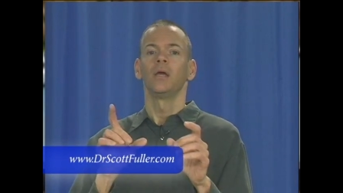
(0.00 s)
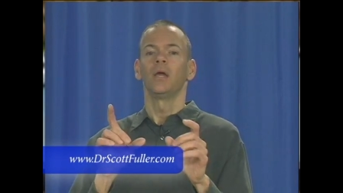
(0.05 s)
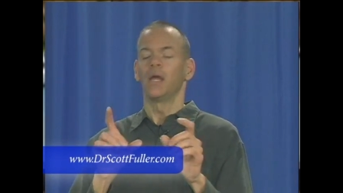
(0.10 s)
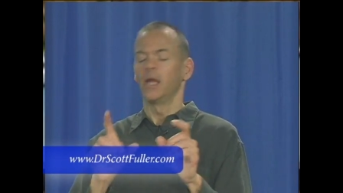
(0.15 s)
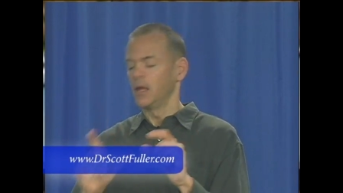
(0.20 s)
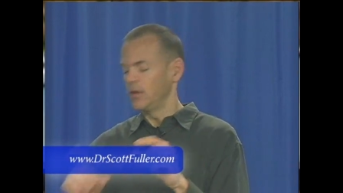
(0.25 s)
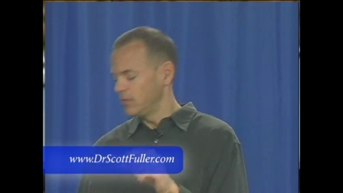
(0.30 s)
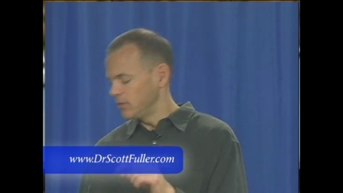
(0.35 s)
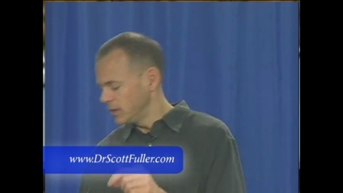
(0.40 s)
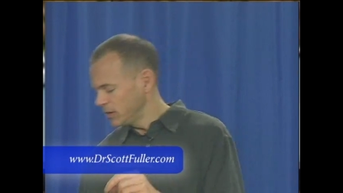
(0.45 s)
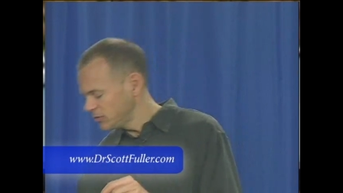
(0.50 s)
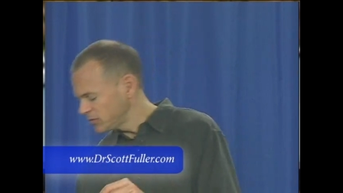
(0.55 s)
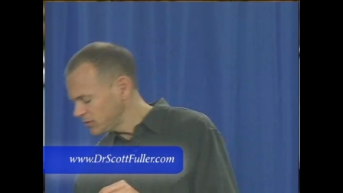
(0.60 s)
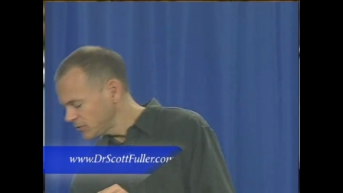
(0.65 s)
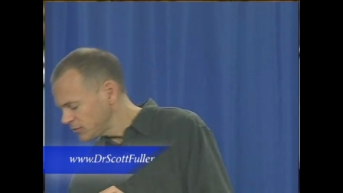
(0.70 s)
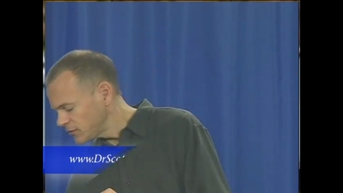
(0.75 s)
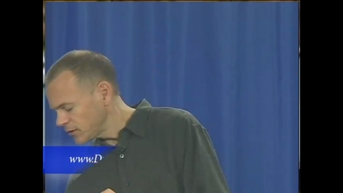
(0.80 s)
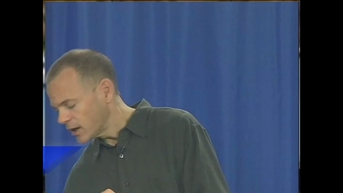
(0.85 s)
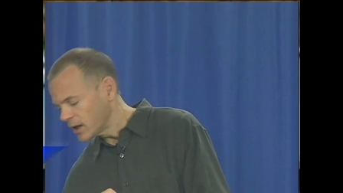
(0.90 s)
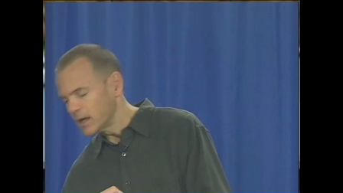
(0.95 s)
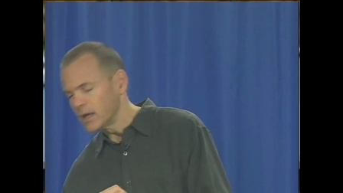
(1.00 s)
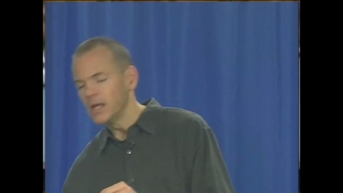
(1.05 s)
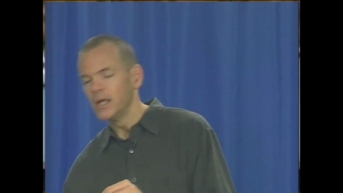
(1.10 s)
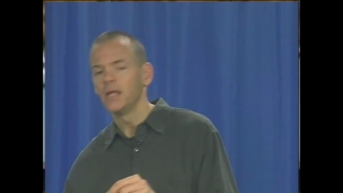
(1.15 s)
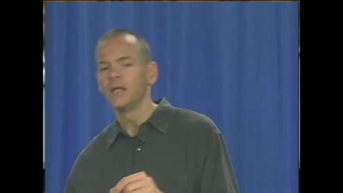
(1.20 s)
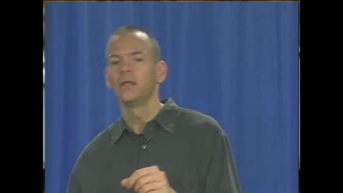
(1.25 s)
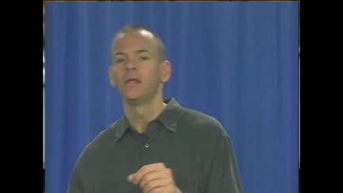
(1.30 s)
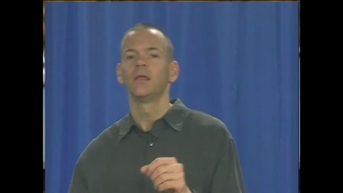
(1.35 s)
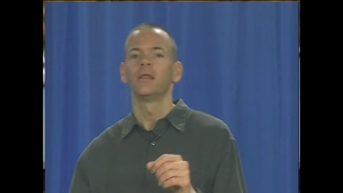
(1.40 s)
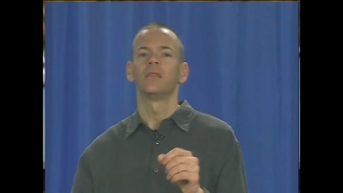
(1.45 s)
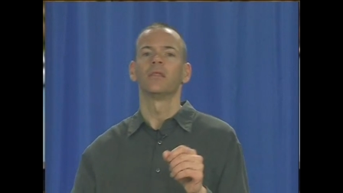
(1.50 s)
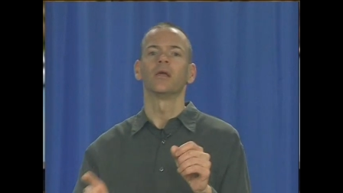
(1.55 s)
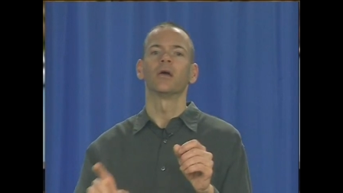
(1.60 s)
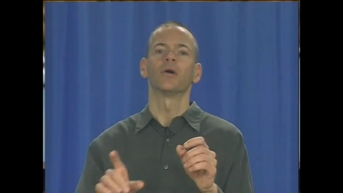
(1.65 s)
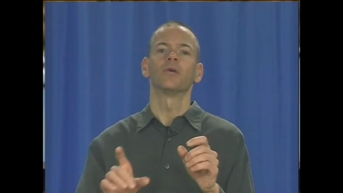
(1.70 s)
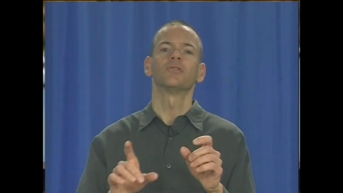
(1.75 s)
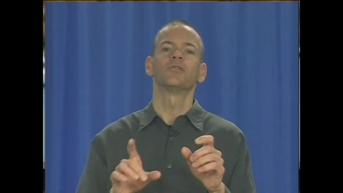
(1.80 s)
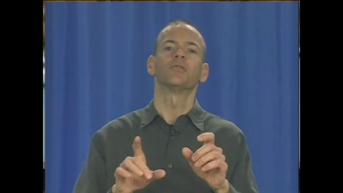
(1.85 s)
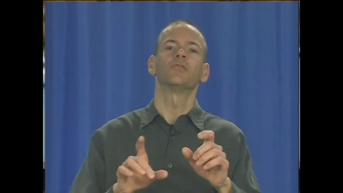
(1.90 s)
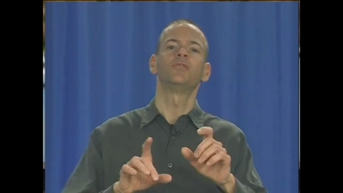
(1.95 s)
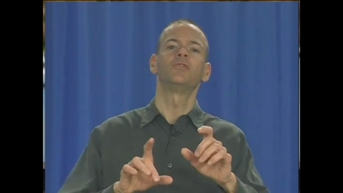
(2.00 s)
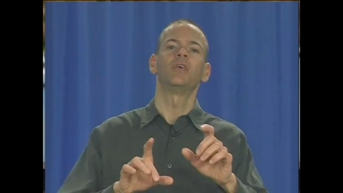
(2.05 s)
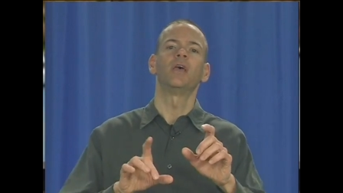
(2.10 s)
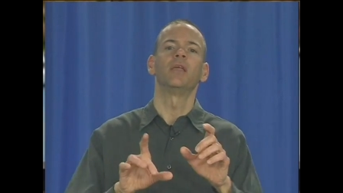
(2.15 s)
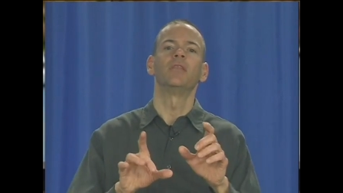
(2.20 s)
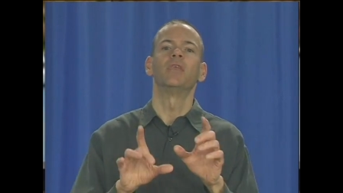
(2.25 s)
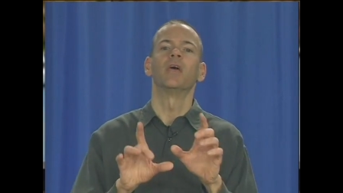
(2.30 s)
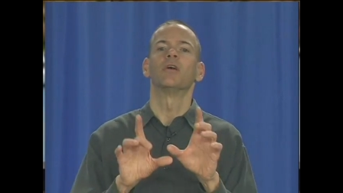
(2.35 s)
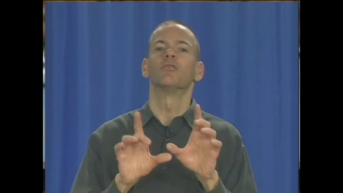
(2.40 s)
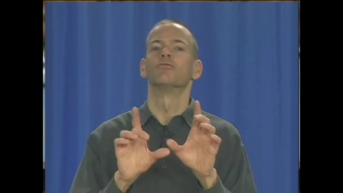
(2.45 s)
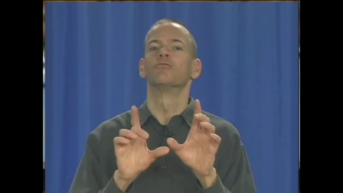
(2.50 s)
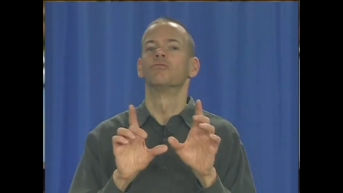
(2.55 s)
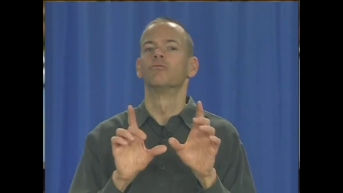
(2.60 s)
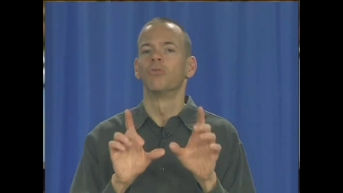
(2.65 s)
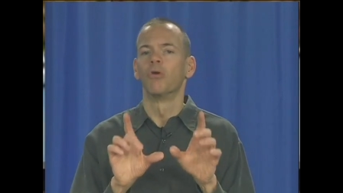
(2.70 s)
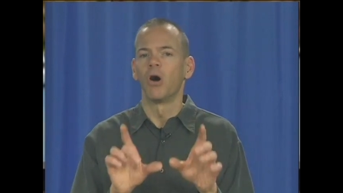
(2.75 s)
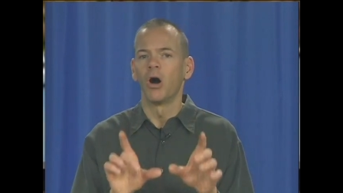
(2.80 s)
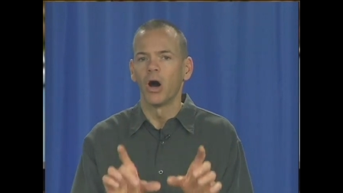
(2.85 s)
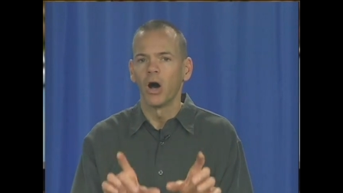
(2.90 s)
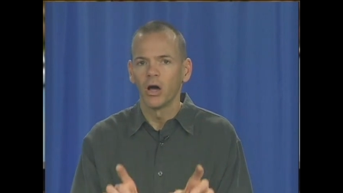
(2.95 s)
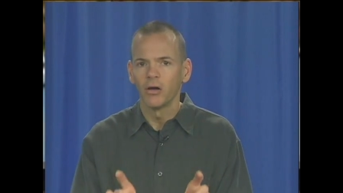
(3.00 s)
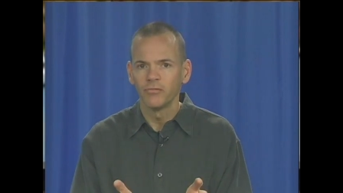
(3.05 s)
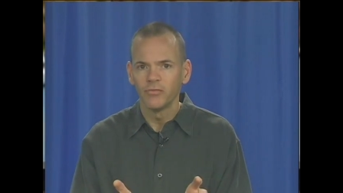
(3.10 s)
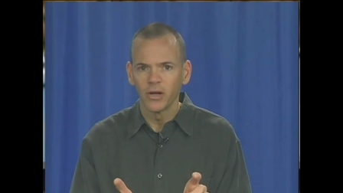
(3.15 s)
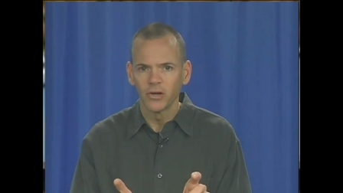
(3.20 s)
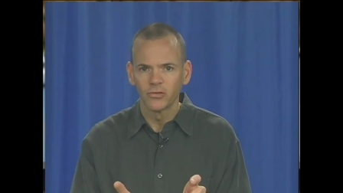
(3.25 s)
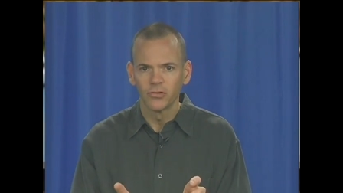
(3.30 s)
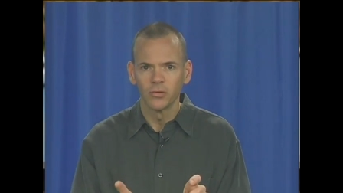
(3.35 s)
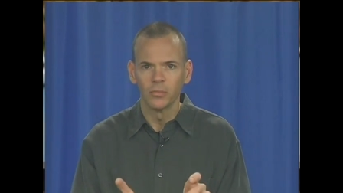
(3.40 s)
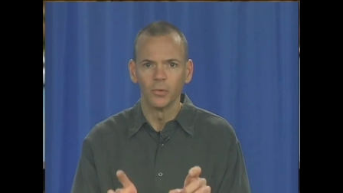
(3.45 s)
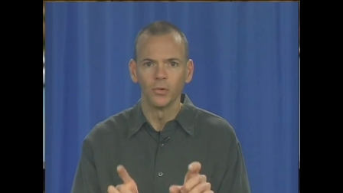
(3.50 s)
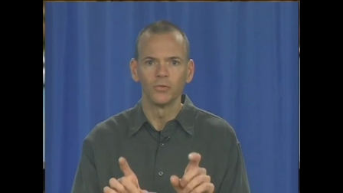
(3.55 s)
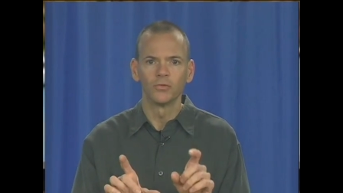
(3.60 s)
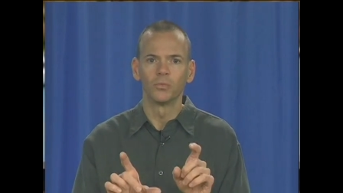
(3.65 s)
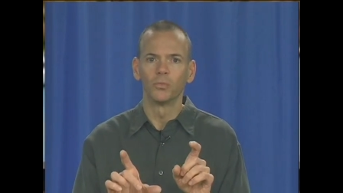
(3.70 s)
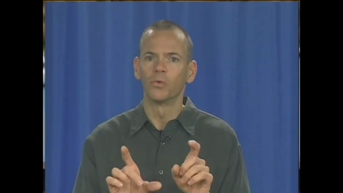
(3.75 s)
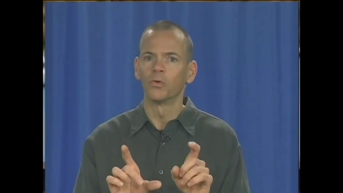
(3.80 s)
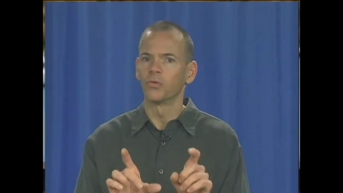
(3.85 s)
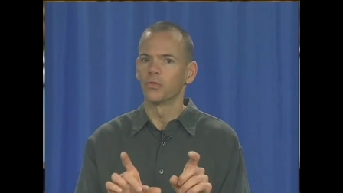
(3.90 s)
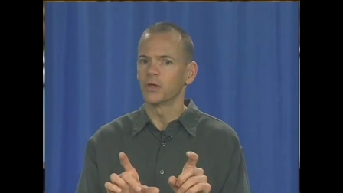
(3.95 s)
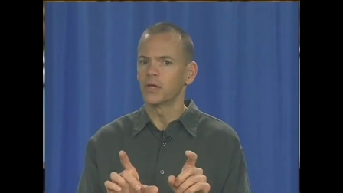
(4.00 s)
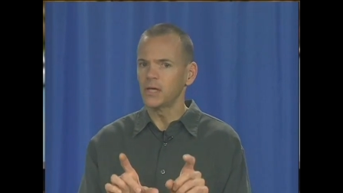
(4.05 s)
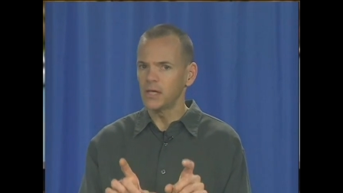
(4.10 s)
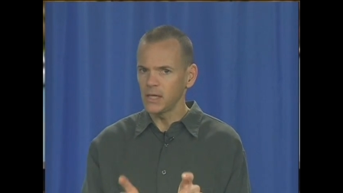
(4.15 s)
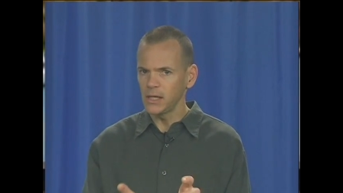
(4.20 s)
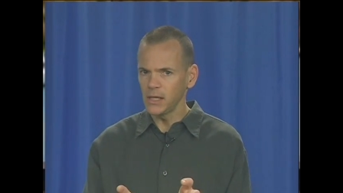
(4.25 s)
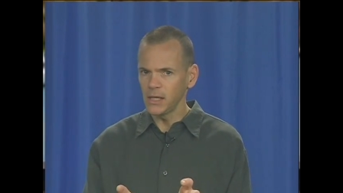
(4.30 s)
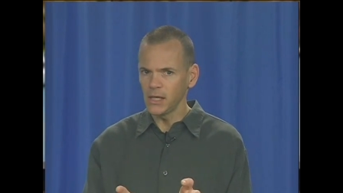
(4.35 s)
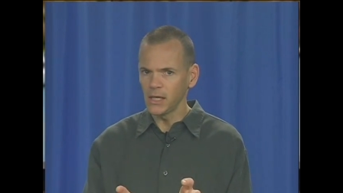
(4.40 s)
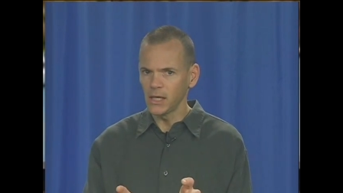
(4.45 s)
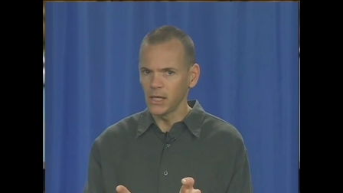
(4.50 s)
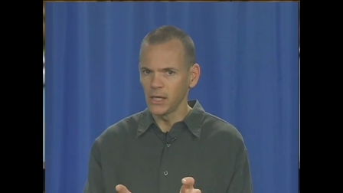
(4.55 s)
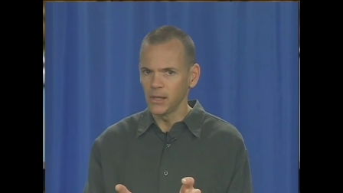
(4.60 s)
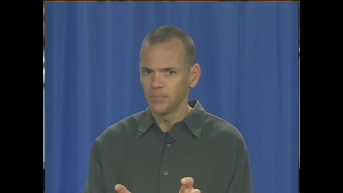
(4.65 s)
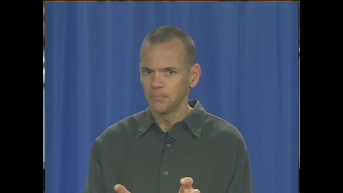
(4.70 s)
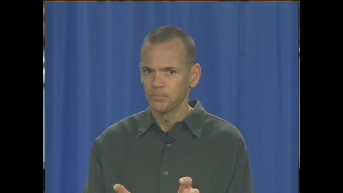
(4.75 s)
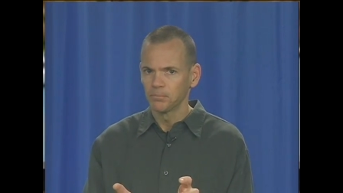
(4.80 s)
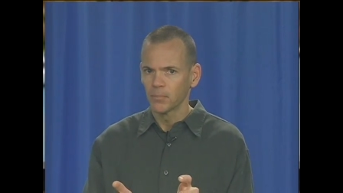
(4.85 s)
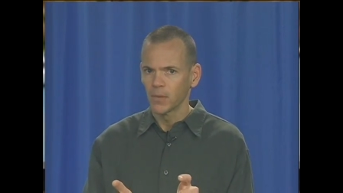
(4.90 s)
In this study, they also said that raw vegetables were the key,